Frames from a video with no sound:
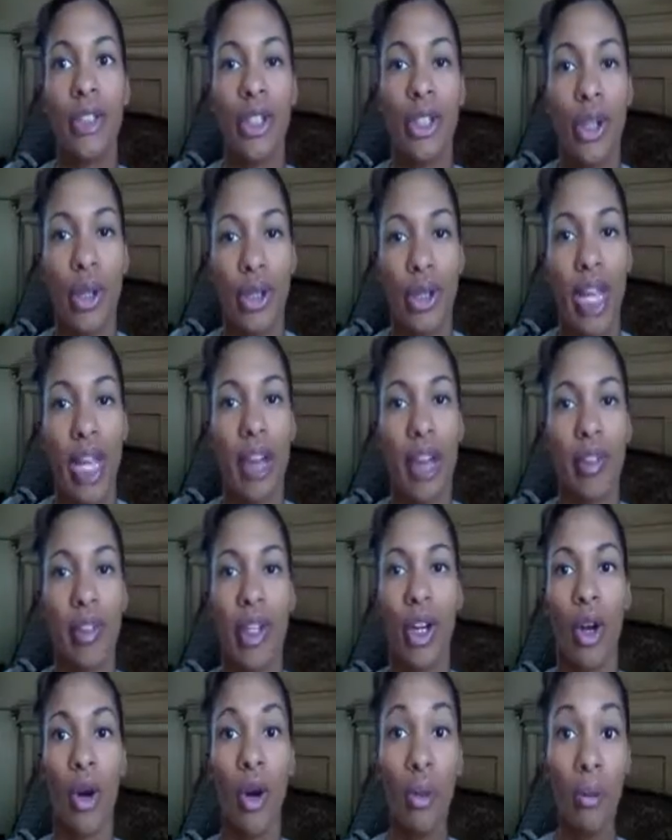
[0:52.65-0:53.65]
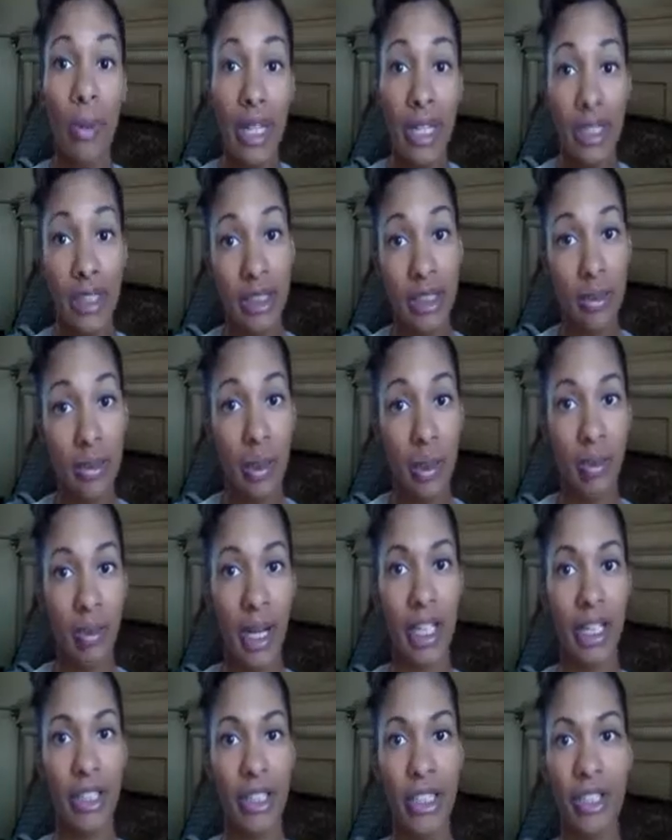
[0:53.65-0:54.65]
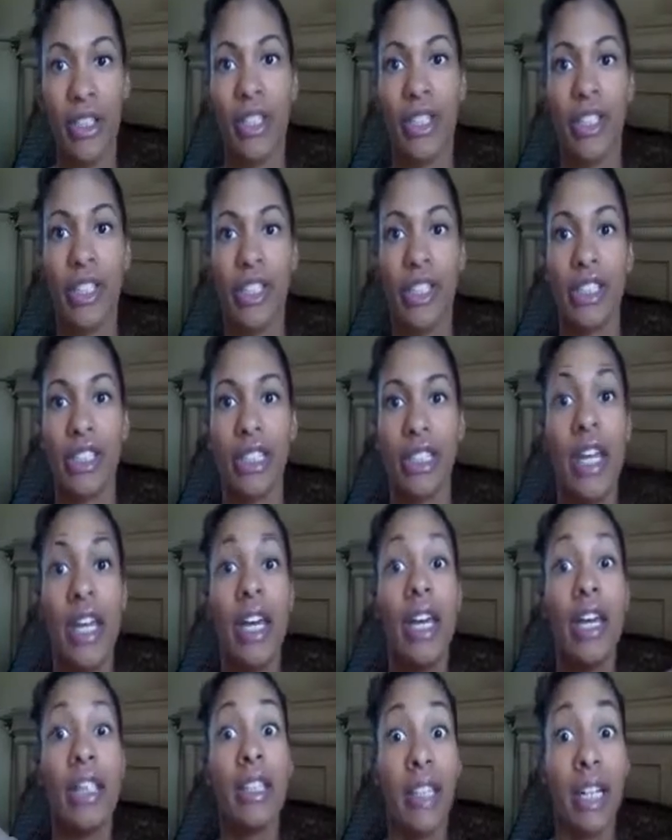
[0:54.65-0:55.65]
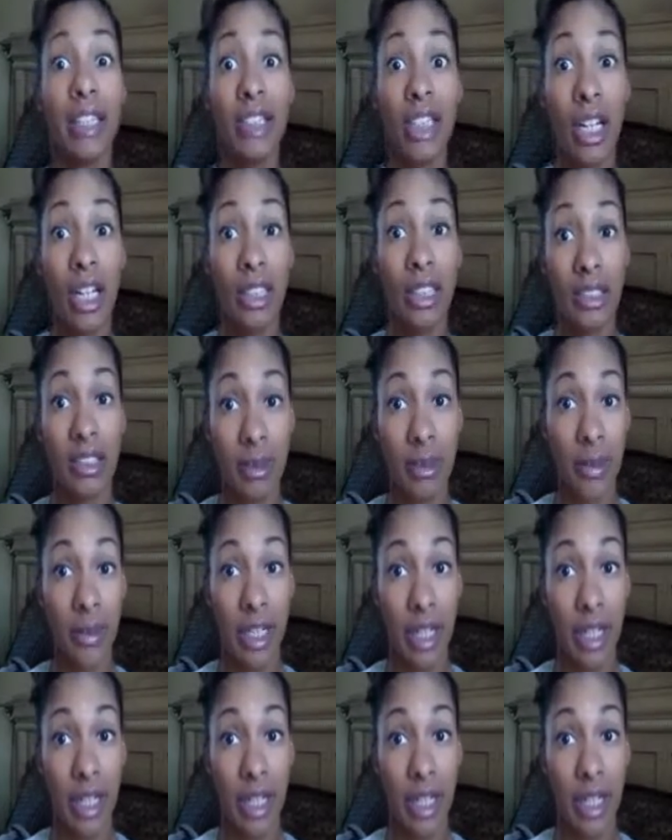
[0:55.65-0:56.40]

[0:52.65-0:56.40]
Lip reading: and they have like home management binders, and that's awesome.